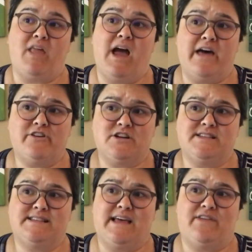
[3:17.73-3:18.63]

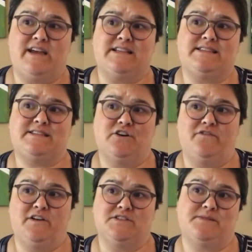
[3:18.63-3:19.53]
Others said they could still
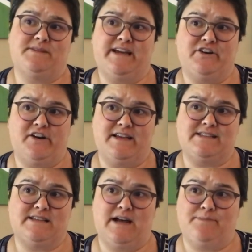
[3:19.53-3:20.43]
feel some tenderness
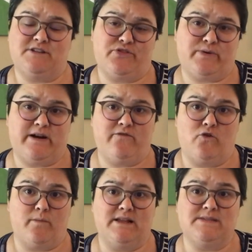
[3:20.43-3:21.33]
up to 3 or
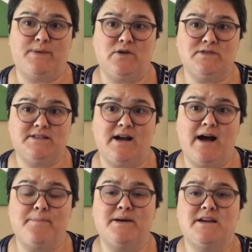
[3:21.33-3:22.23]
4 months
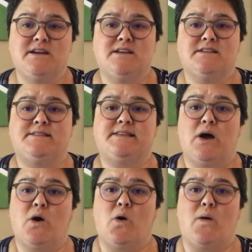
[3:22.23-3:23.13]
post-op.
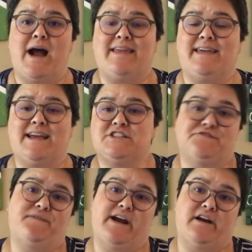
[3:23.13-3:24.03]
So I think it
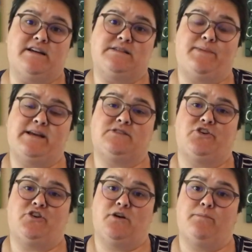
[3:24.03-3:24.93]
just varies based
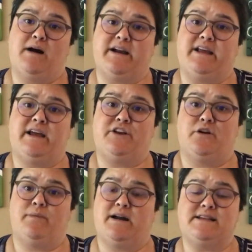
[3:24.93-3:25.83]
on your body and
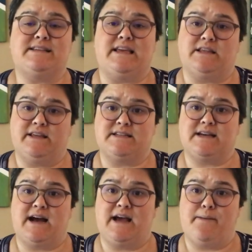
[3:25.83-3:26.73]
your body's healing
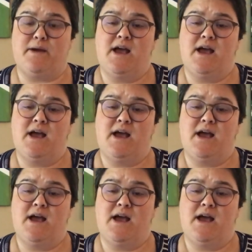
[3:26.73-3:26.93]
time.